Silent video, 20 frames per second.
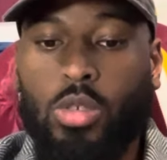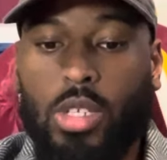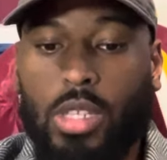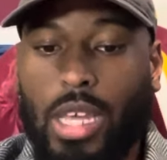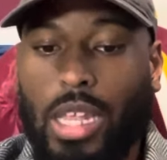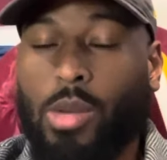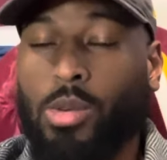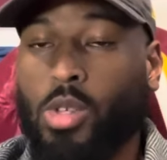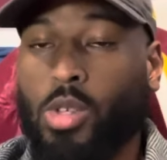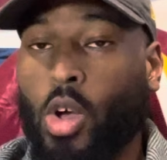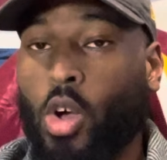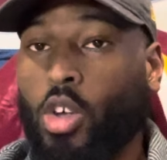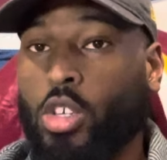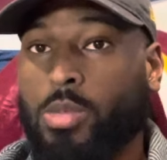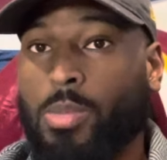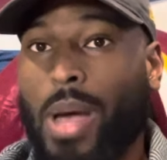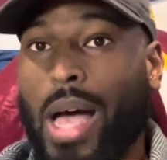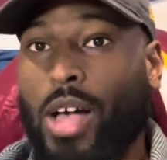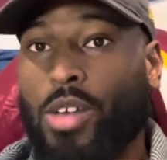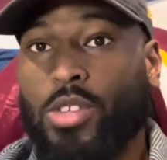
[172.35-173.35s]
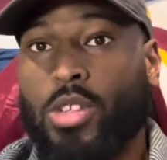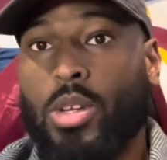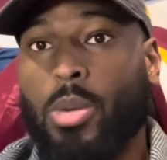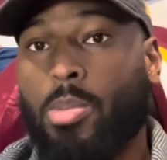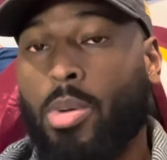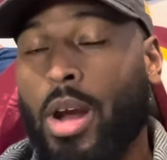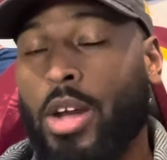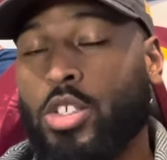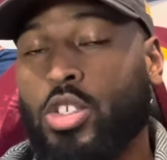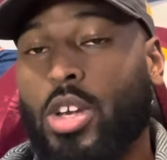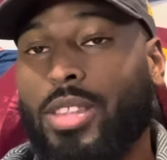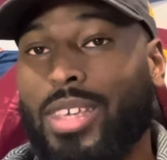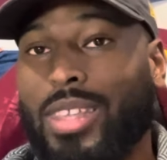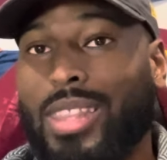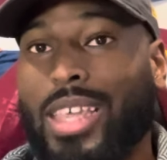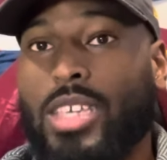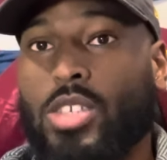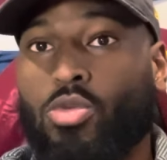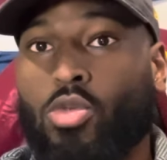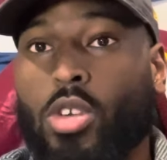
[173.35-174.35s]
And that he was all smiles and the pressure, I think
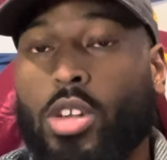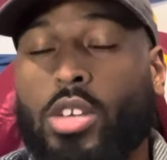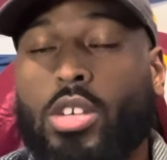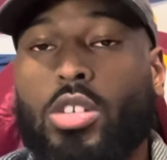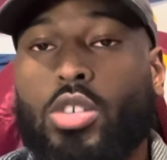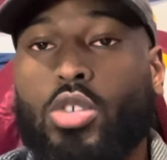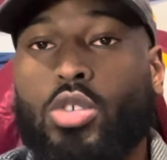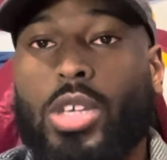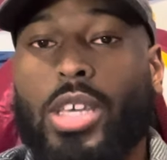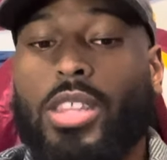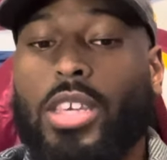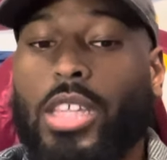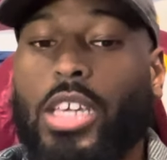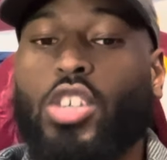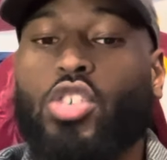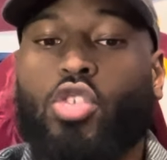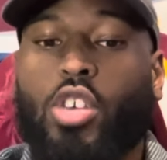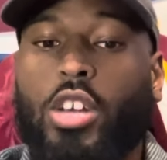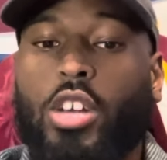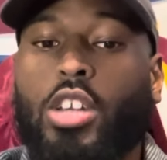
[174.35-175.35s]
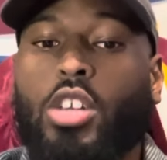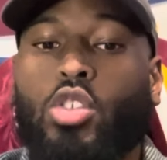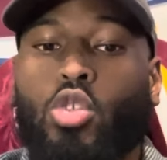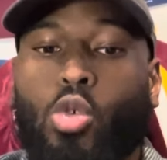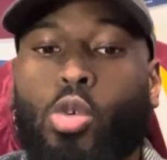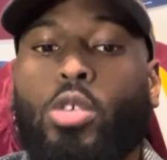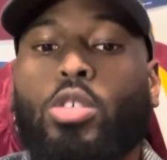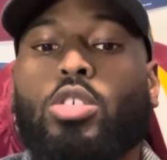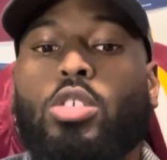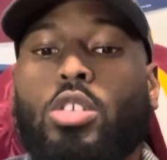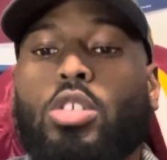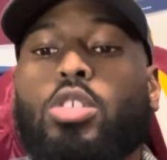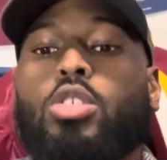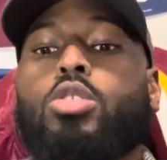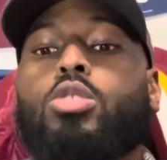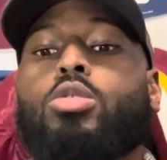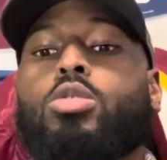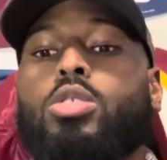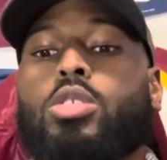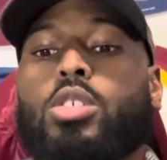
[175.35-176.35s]
that's really good news. I think that's trending towards good
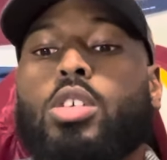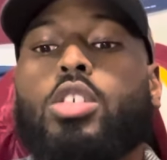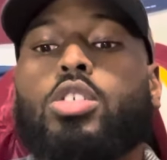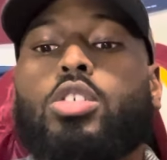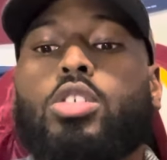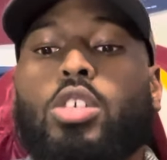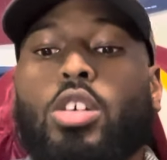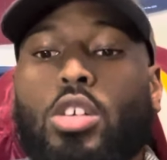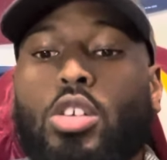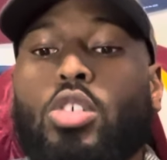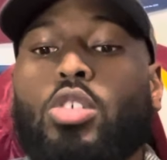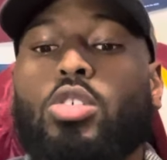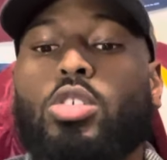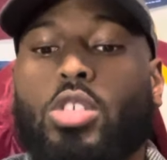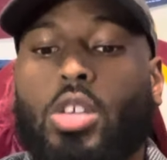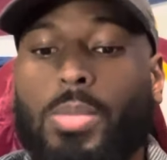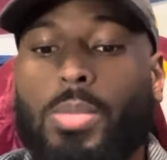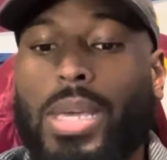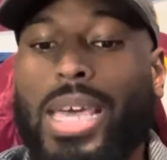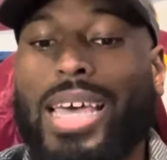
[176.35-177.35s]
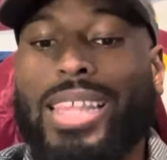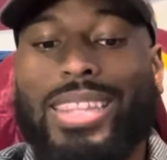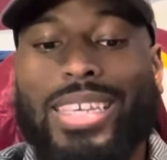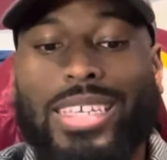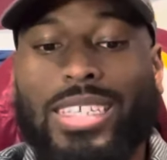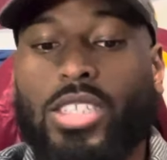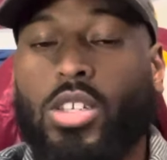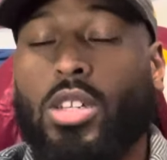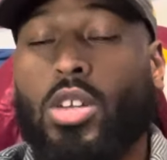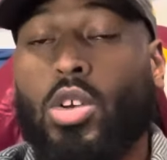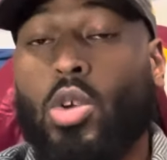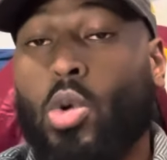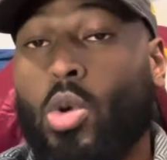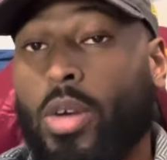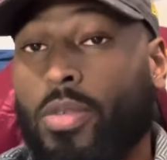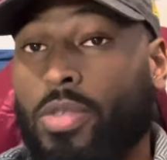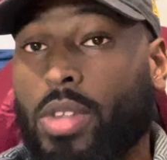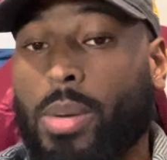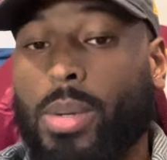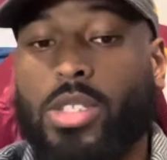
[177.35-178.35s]
news. It's good news. To me, I think it's still a coin
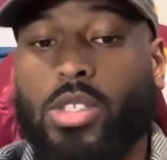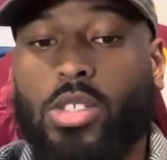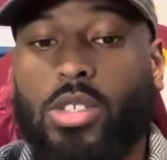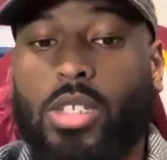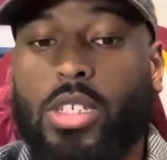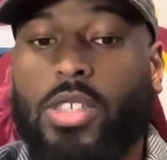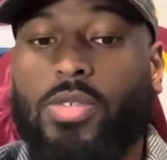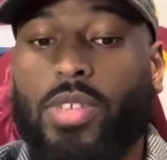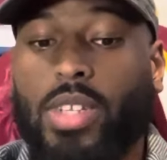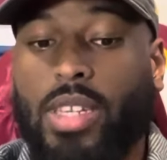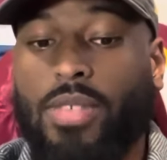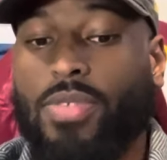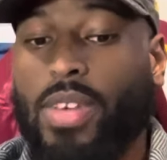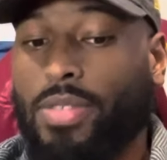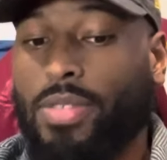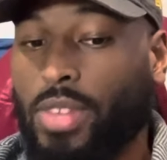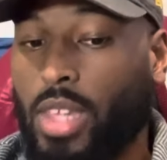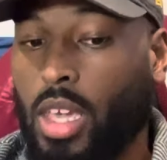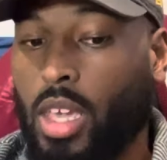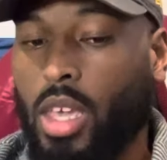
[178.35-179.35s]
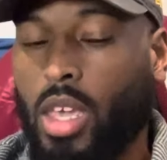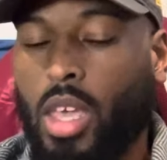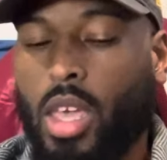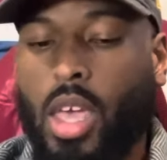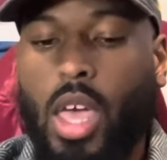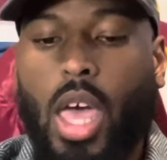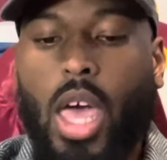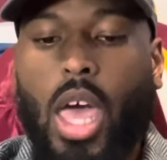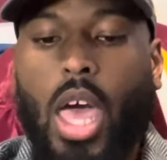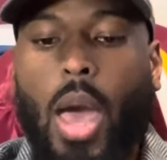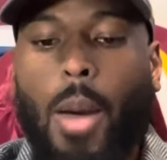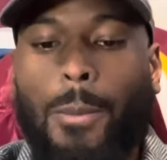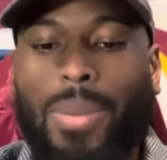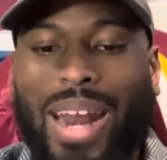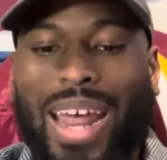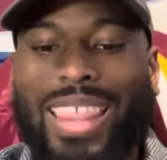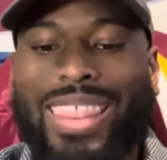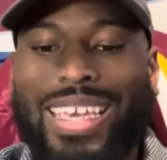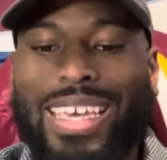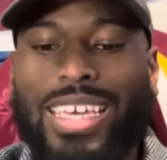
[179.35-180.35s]
flip. I still think it's 50-50. But
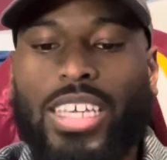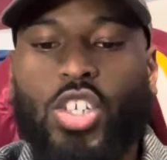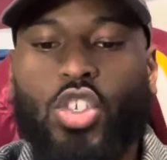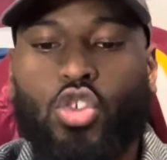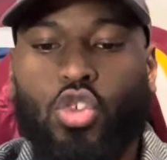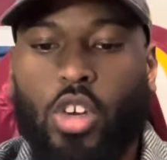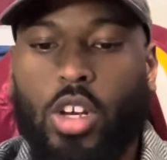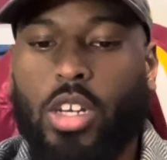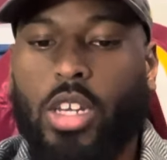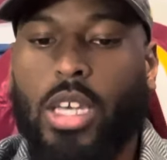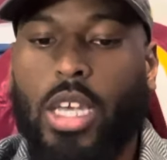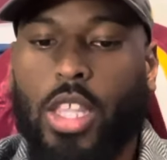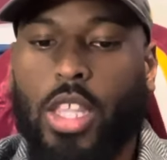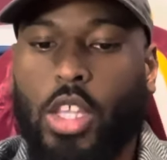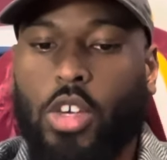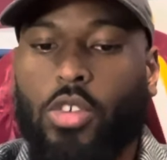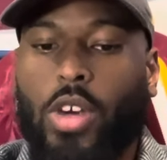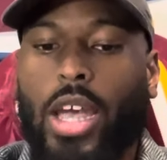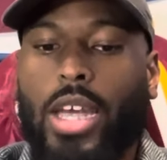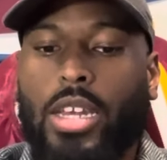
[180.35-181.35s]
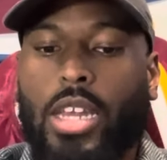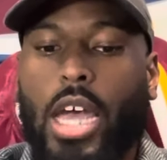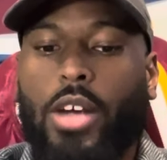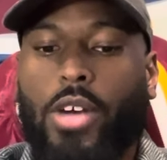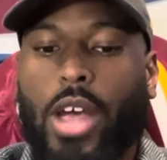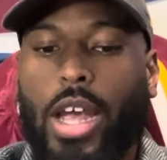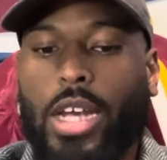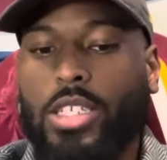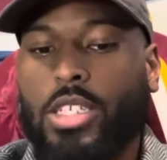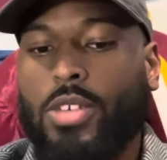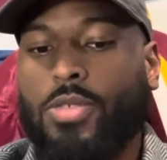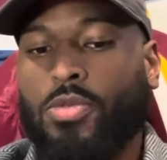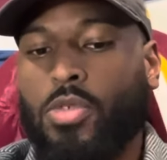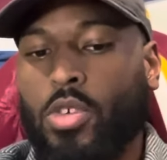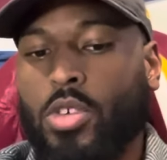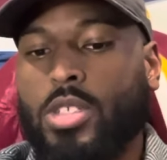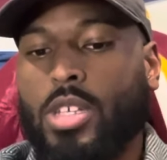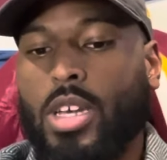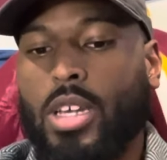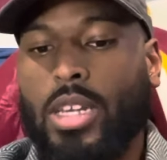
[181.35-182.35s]
I think it's trending in the right direction for
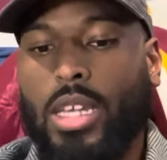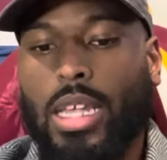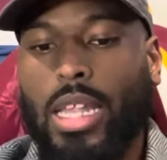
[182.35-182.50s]
Sunday.